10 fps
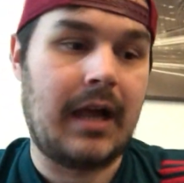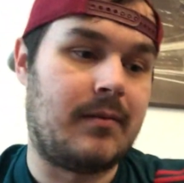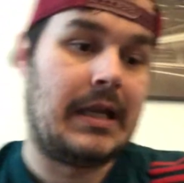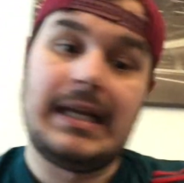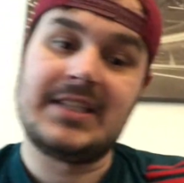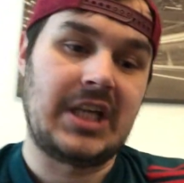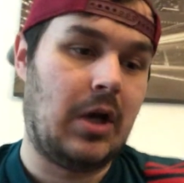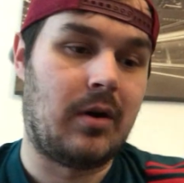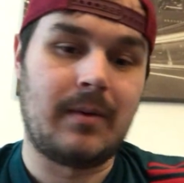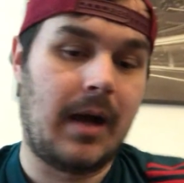And uh, let's
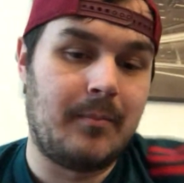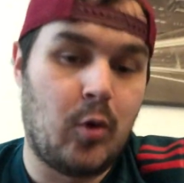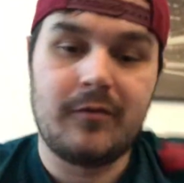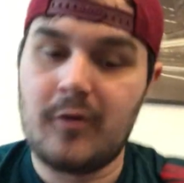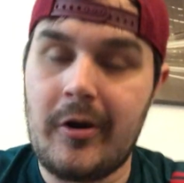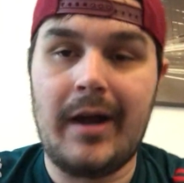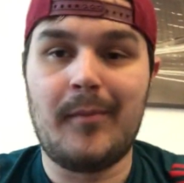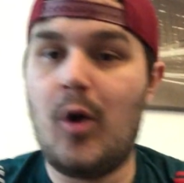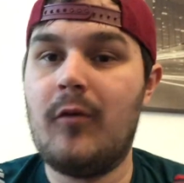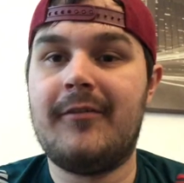go. I'm, I'm all for it.
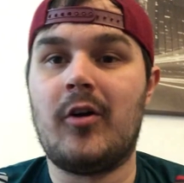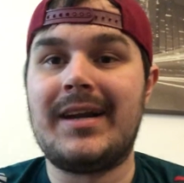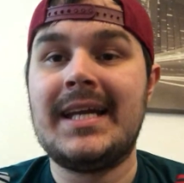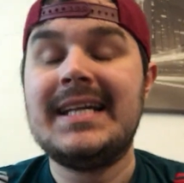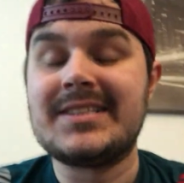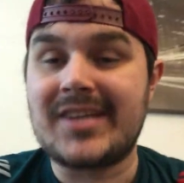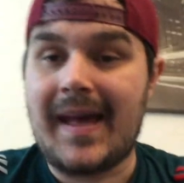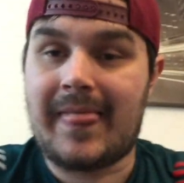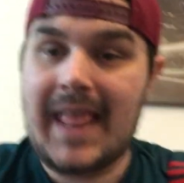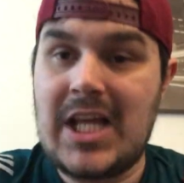I'm all for it. So
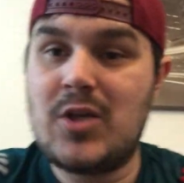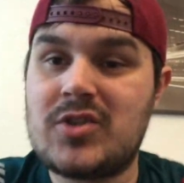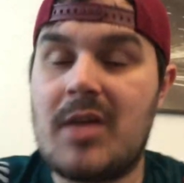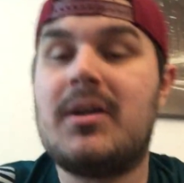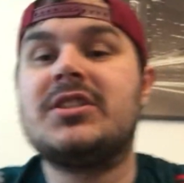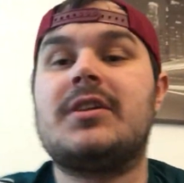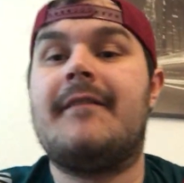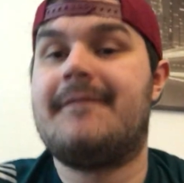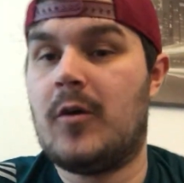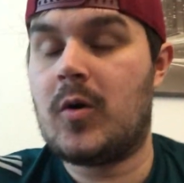yeah, thank you so much
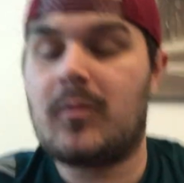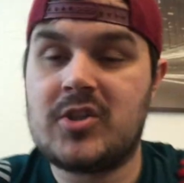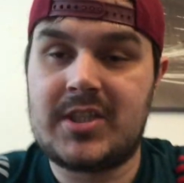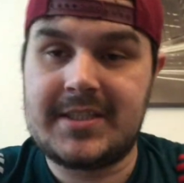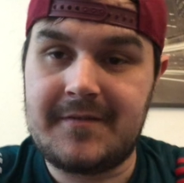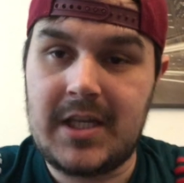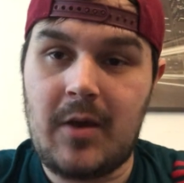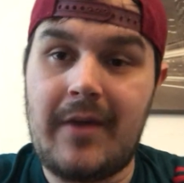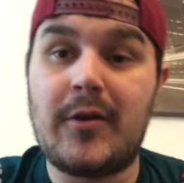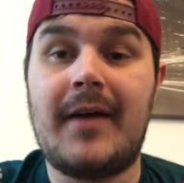for watching this
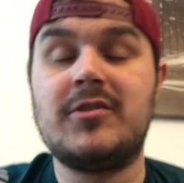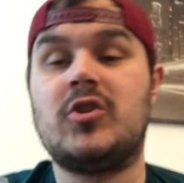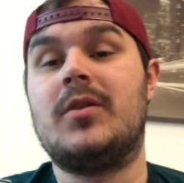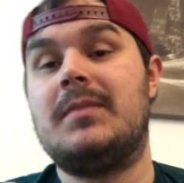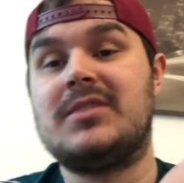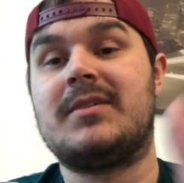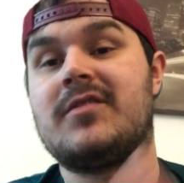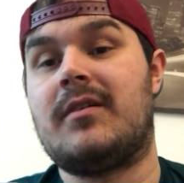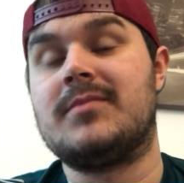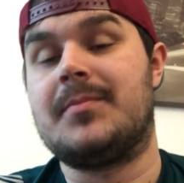video. If you have enjoyed, please
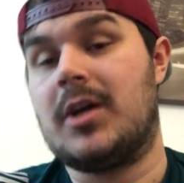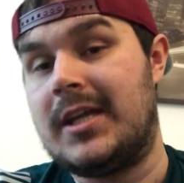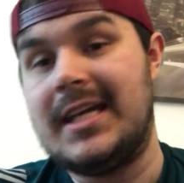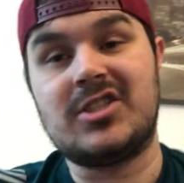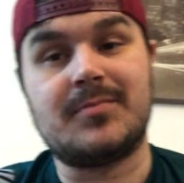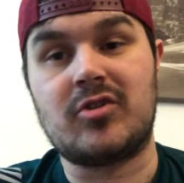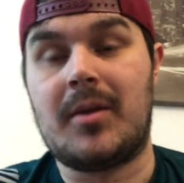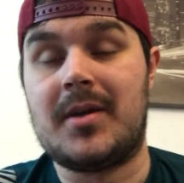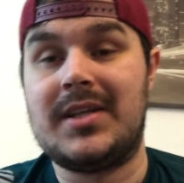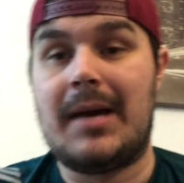smash the thumbs up button, hit the
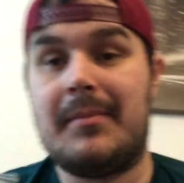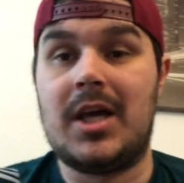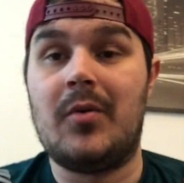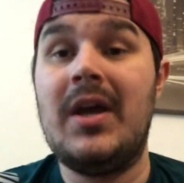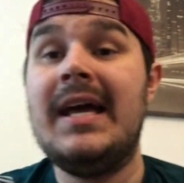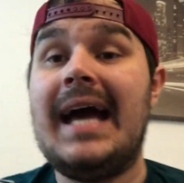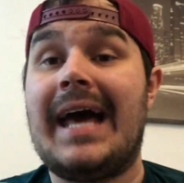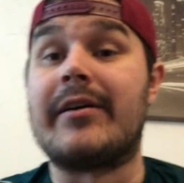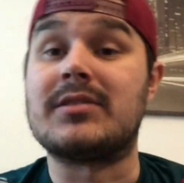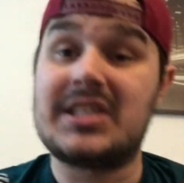subscribe button down below.
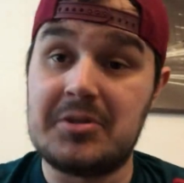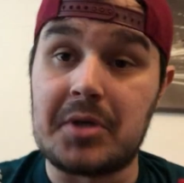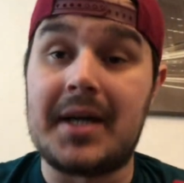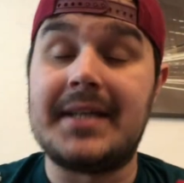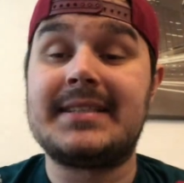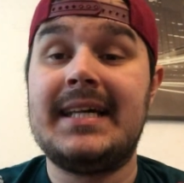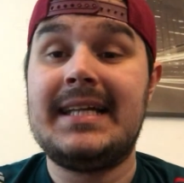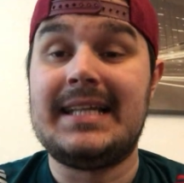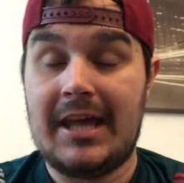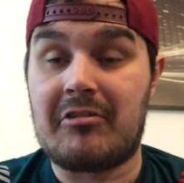And I'll see you guys
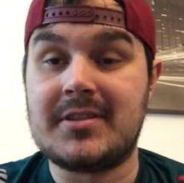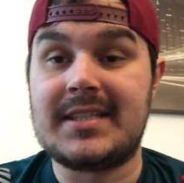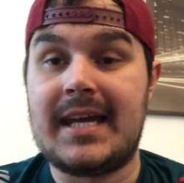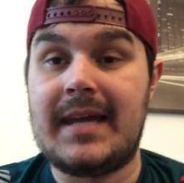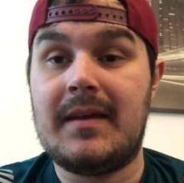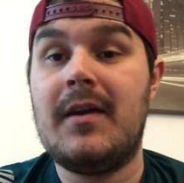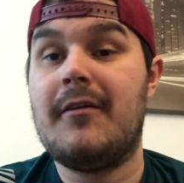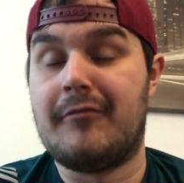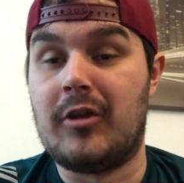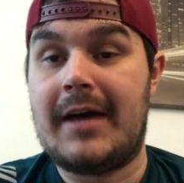later on today
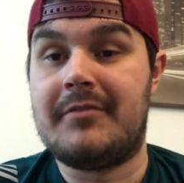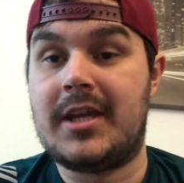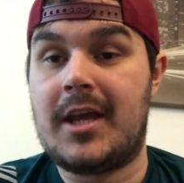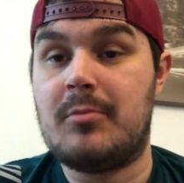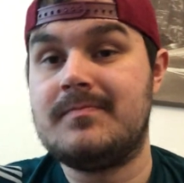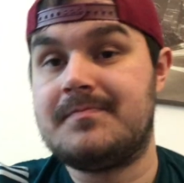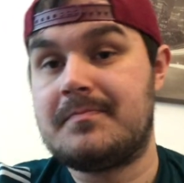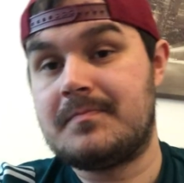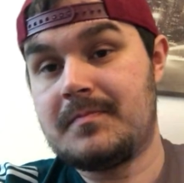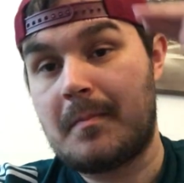for that video.
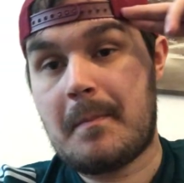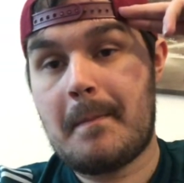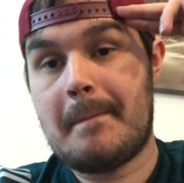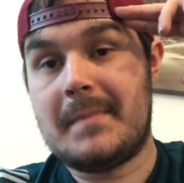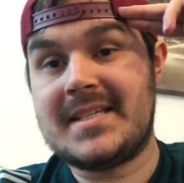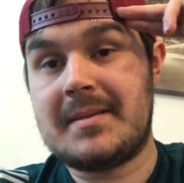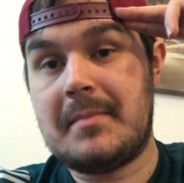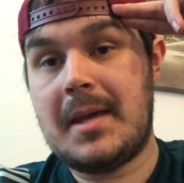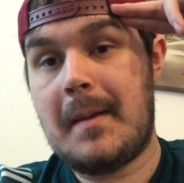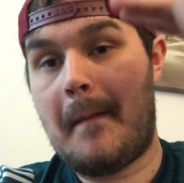Mir sind
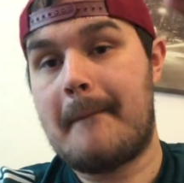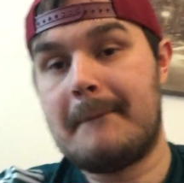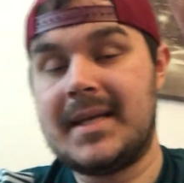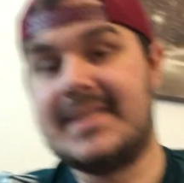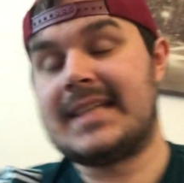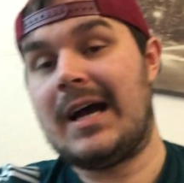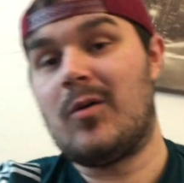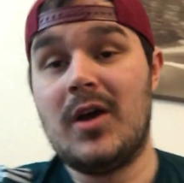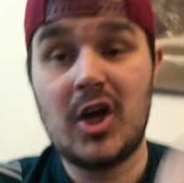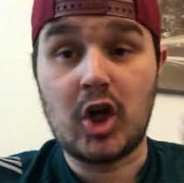mir. Peace
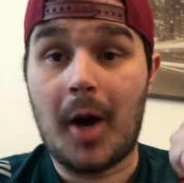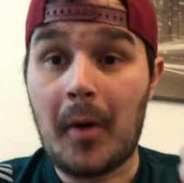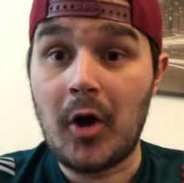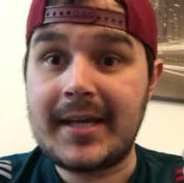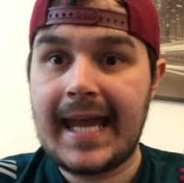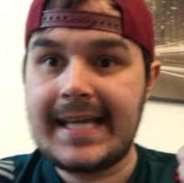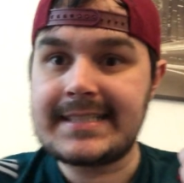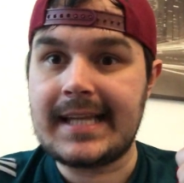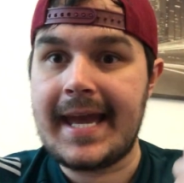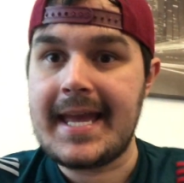out. Come on,
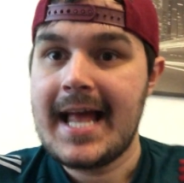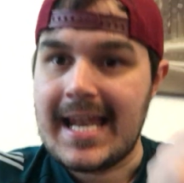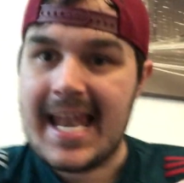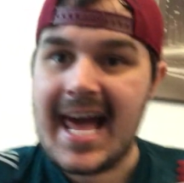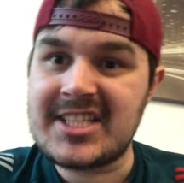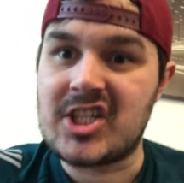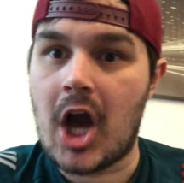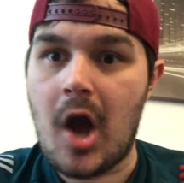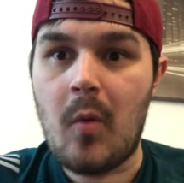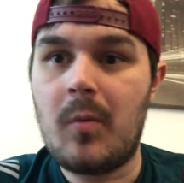Kingsley. Let's
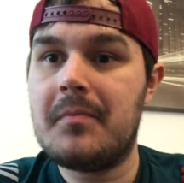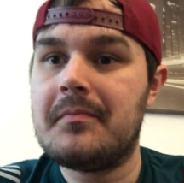go.